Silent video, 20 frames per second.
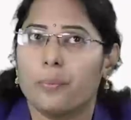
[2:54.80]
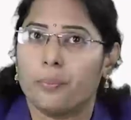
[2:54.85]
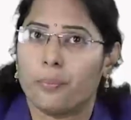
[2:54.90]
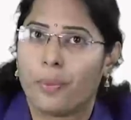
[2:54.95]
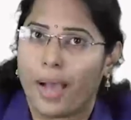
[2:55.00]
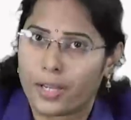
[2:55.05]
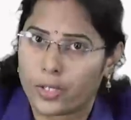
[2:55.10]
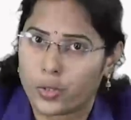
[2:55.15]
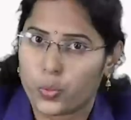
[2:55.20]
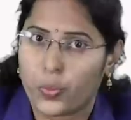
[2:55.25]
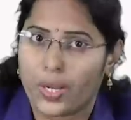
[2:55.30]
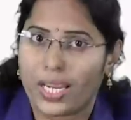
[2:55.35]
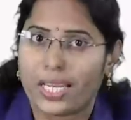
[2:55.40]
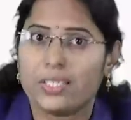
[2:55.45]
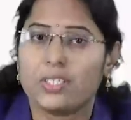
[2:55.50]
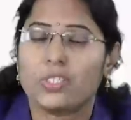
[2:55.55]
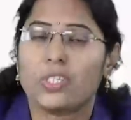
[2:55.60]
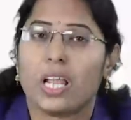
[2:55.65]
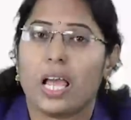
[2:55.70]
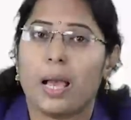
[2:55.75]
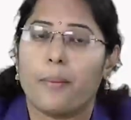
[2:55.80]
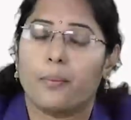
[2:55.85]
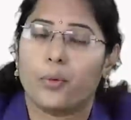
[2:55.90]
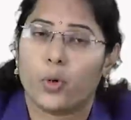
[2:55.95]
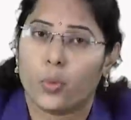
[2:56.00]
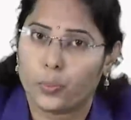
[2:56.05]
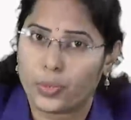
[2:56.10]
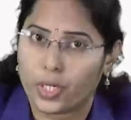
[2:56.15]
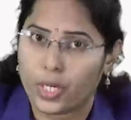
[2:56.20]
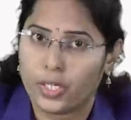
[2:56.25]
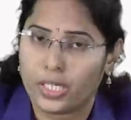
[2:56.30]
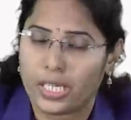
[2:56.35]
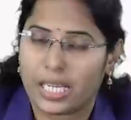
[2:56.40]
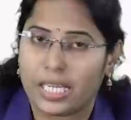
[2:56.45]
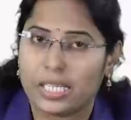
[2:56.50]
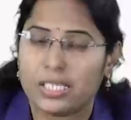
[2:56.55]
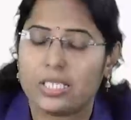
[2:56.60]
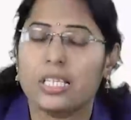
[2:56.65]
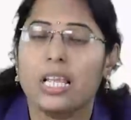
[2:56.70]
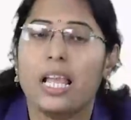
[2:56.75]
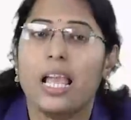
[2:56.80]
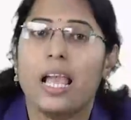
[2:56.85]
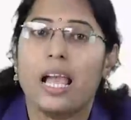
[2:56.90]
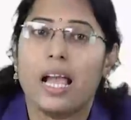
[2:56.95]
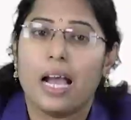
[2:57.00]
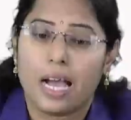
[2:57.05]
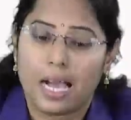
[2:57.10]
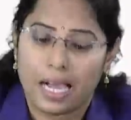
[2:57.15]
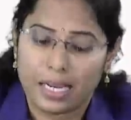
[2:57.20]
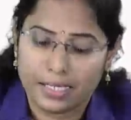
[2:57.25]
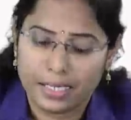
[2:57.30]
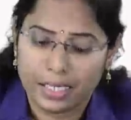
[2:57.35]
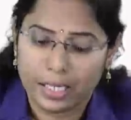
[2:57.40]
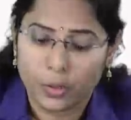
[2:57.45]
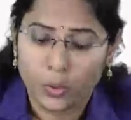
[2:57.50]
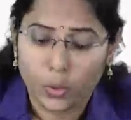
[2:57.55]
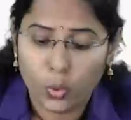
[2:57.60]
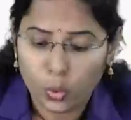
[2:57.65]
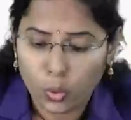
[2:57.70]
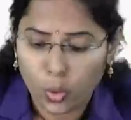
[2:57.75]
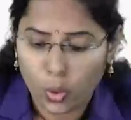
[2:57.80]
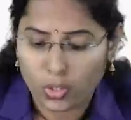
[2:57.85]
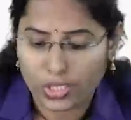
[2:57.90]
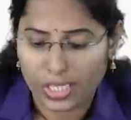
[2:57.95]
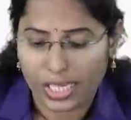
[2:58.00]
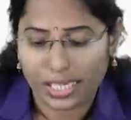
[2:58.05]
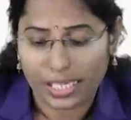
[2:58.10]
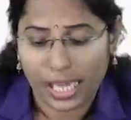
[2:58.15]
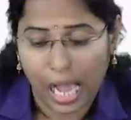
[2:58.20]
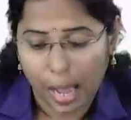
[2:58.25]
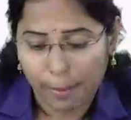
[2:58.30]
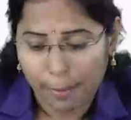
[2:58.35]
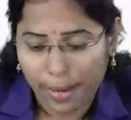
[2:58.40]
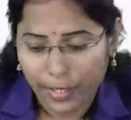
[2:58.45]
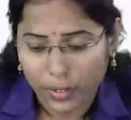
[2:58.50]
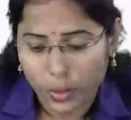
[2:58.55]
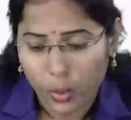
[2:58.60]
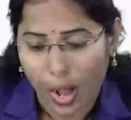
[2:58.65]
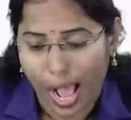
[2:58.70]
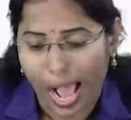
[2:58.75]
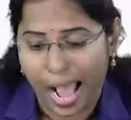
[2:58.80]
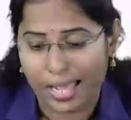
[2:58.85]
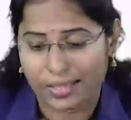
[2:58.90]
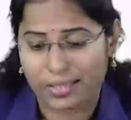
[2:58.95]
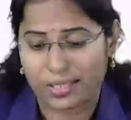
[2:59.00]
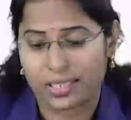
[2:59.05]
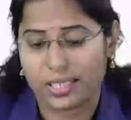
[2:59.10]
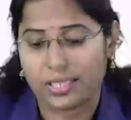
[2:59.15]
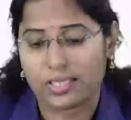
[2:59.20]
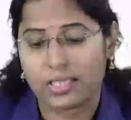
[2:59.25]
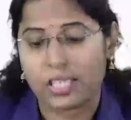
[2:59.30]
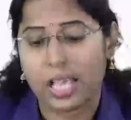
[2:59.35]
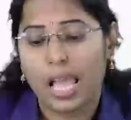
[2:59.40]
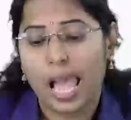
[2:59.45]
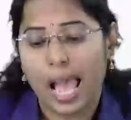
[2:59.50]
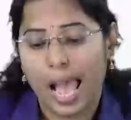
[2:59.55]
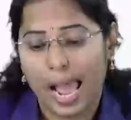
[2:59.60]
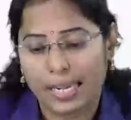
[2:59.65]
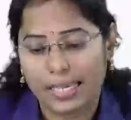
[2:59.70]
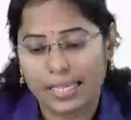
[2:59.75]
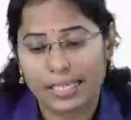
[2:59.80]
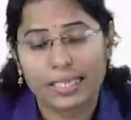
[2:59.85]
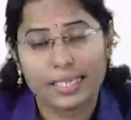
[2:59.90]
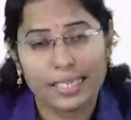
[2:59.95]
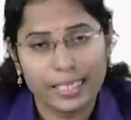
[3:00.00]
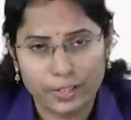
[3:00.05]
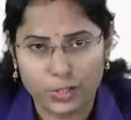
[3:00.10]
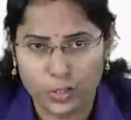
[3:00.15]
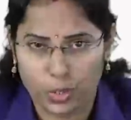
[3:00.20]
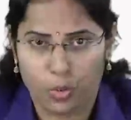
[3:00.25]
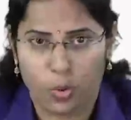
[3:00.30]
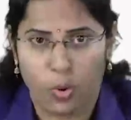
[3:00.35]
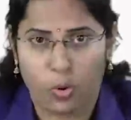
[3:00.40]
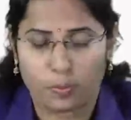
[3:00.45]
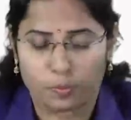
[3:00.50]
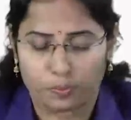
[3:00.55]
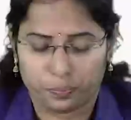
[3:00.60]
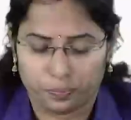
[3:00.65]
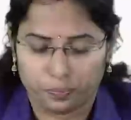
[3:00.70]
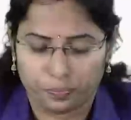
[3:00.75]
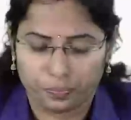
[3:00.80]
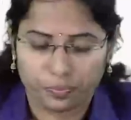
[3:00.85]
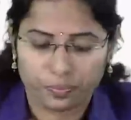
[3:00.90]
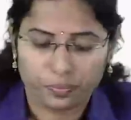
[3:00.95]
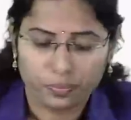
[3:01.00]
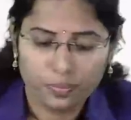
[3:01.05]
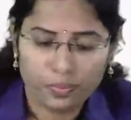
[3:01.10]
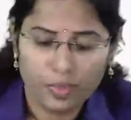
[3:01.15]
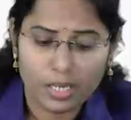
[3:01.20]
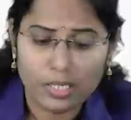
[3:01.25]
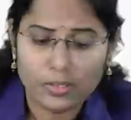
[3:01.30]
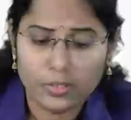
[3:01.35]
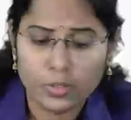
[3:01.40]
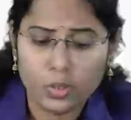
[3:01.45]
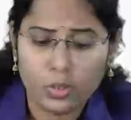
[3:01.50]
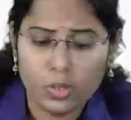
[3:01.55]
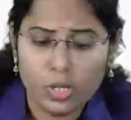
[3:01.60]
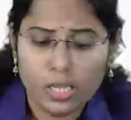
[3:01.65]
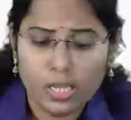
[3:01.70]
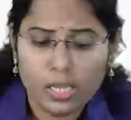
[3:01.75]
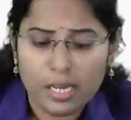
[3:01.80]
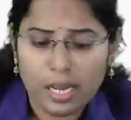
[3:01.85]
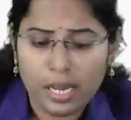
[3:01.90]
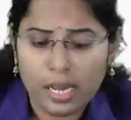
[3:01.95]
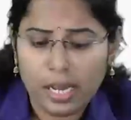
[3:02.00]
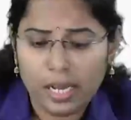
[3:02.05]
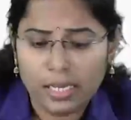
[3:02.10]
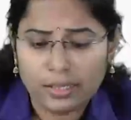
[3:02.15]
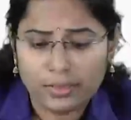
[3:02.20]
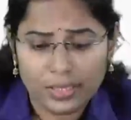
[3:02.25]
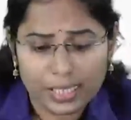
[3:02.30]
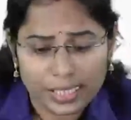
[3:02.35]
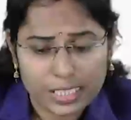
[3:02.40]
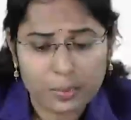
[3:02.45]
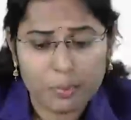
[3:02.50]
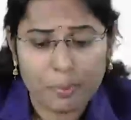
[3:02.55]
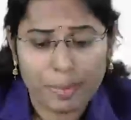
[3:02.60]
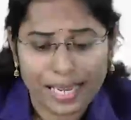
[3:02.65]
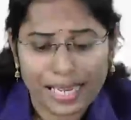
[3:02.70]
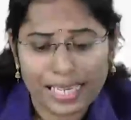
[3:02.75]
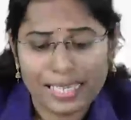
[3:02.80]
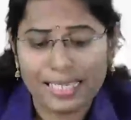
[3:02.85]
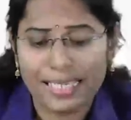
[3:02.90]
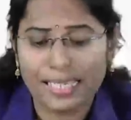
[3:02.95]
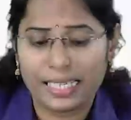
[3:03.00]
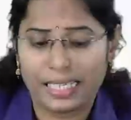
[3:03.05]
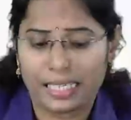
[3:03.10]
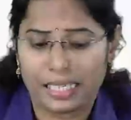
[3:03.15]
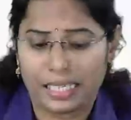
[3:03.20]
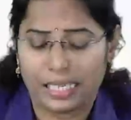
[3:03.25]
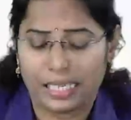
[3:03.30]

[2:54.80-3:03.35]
pyruvate, propionate, and glucogenic amino acids and glycerol. So, this mainly